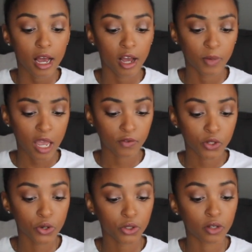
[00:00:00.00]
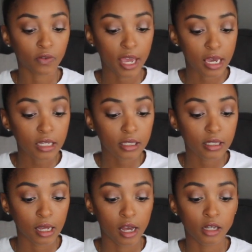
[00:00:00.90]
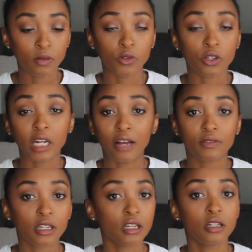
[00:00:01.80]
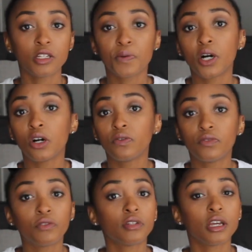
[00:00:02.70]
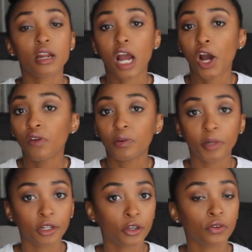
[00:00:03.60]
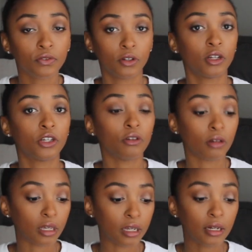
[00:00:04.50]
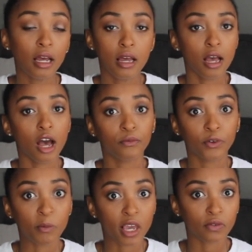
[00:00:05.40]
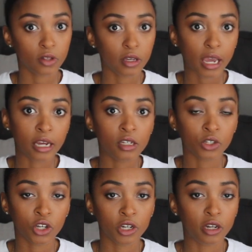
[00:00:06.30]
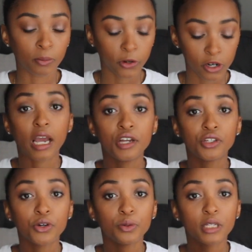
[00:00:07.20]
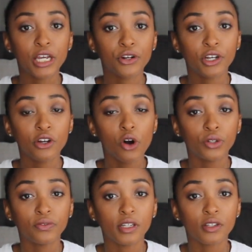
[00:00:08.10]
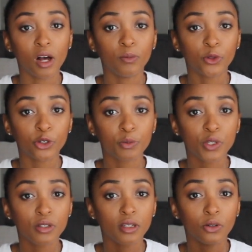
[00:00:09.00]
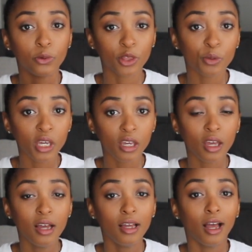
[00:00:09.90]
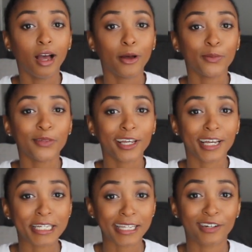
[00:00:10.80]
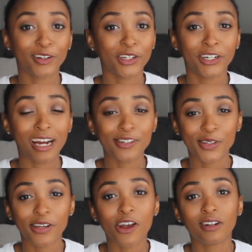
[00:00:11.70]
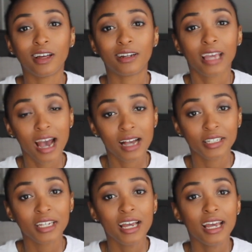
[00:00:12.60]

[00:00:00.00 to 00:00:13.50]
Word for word: I have a total of 8. You can have 10, 12, 15, however many you feel like you need. For me, I feel like 8 is a good number. I don't carry all of these envelopes with me. Like I said earlier, I don't like carrying a lot of cash.